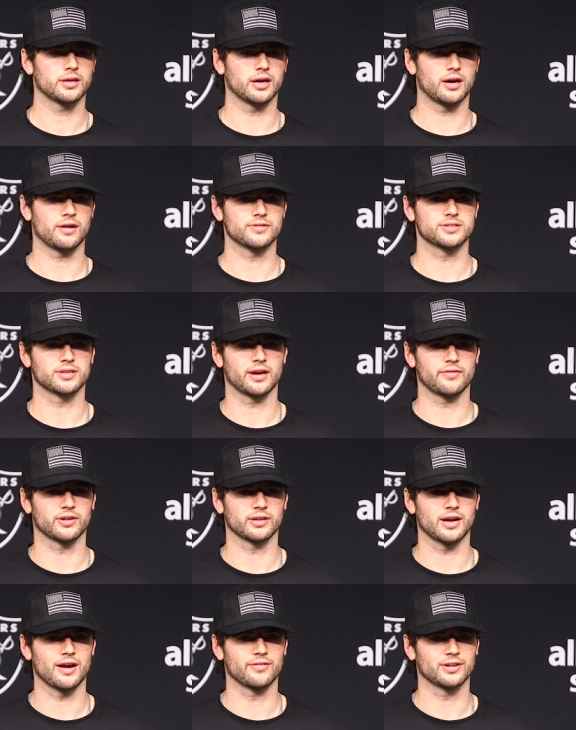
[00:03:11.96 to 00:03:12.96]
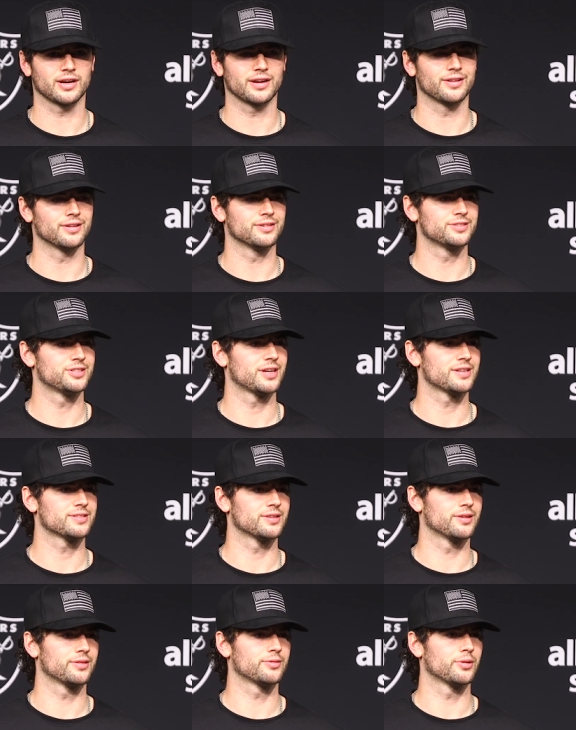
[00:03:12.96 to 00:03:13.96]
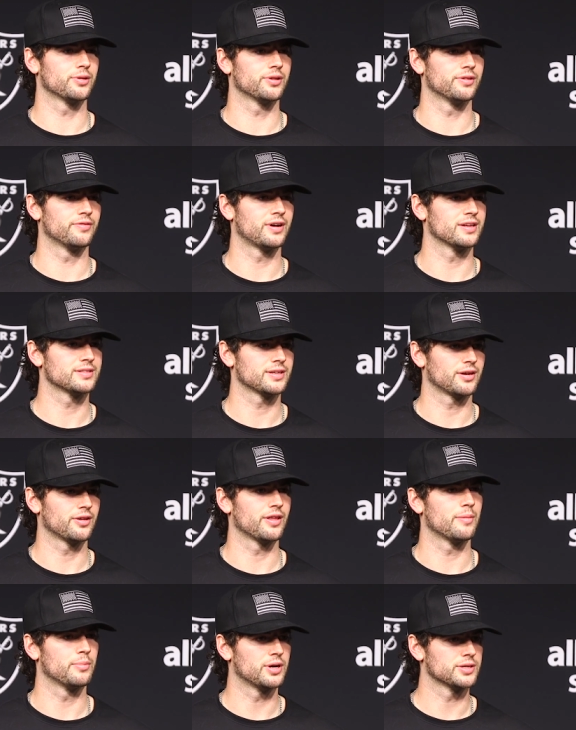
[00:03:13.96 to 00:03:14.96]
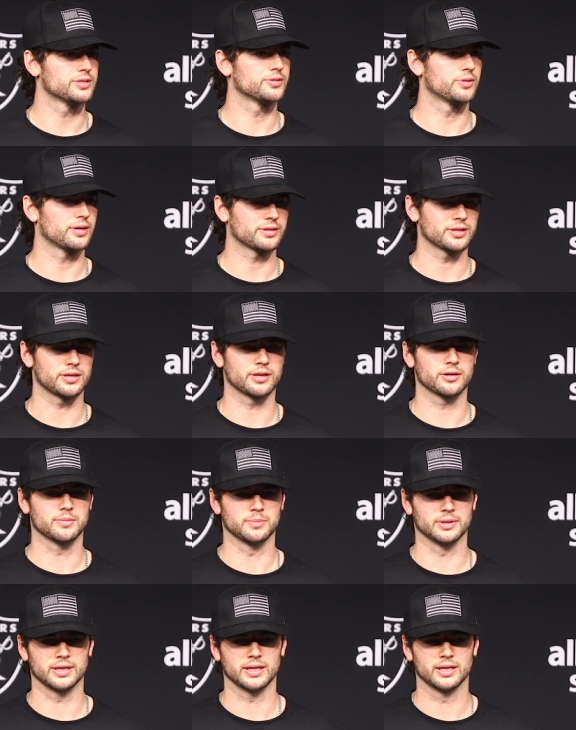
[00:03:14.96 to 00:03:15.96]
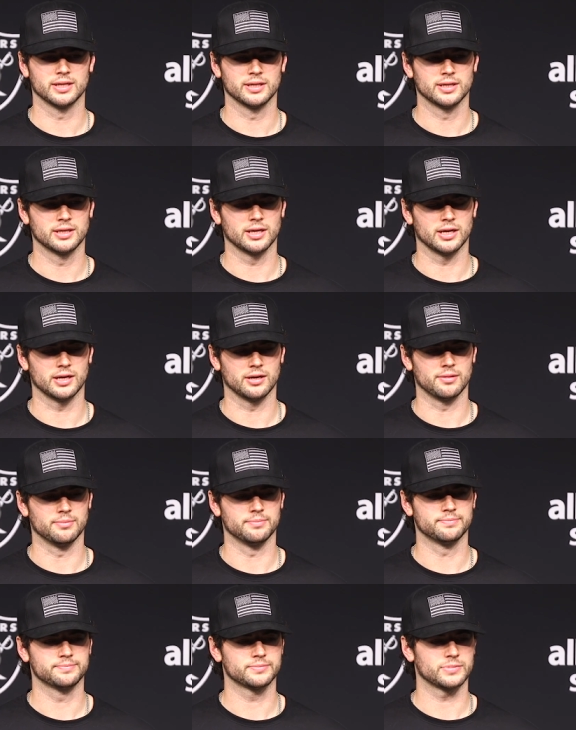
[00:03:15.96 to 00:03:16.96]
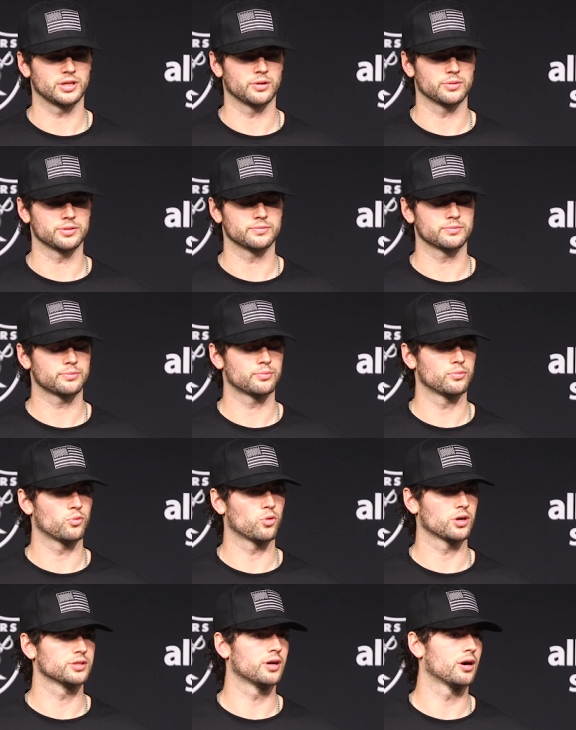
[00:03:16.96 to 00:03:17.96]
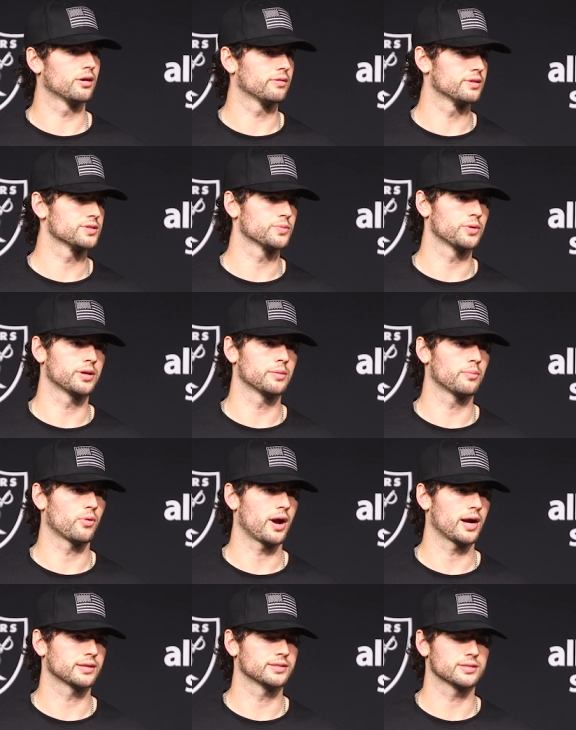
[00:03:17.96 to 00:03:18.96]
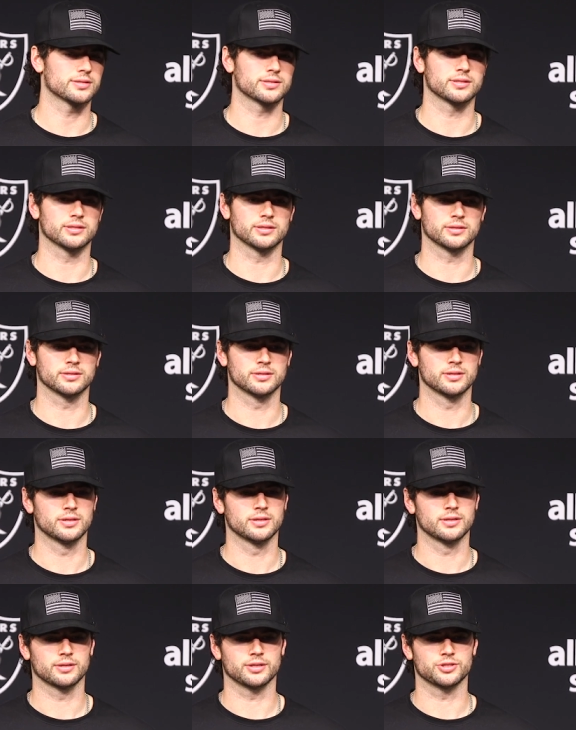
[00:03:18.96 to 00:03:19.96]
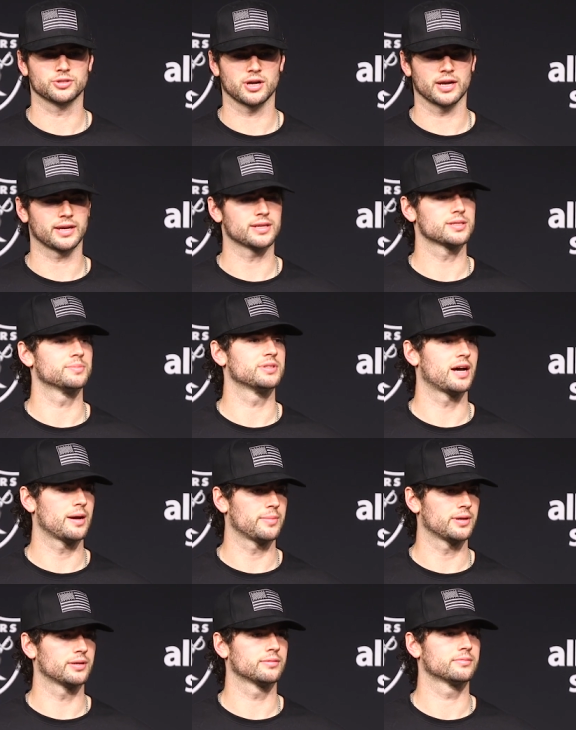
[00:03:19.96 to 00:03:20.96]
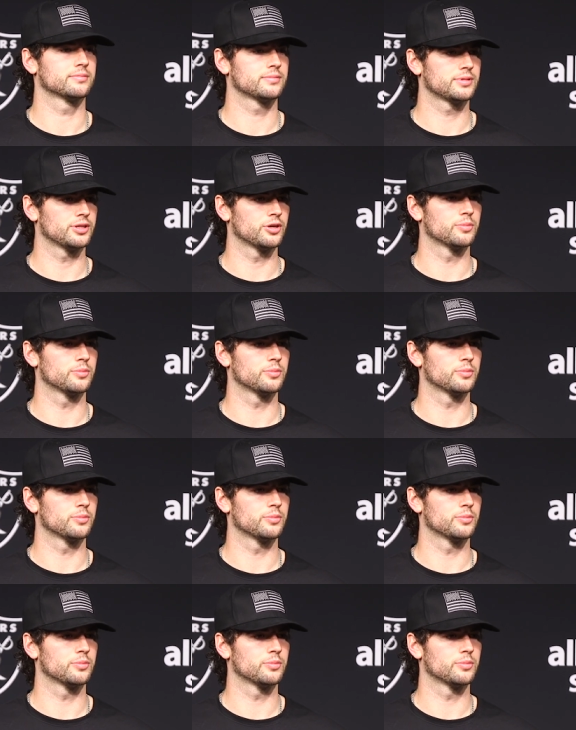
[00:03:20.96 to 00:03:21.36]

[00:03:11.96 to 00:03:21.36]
Yeah, obviously, I haven't gotten the chance to throw to Devontae all that much throughout the year, but, you know, we worked hard this week in practice to try and get some timing, you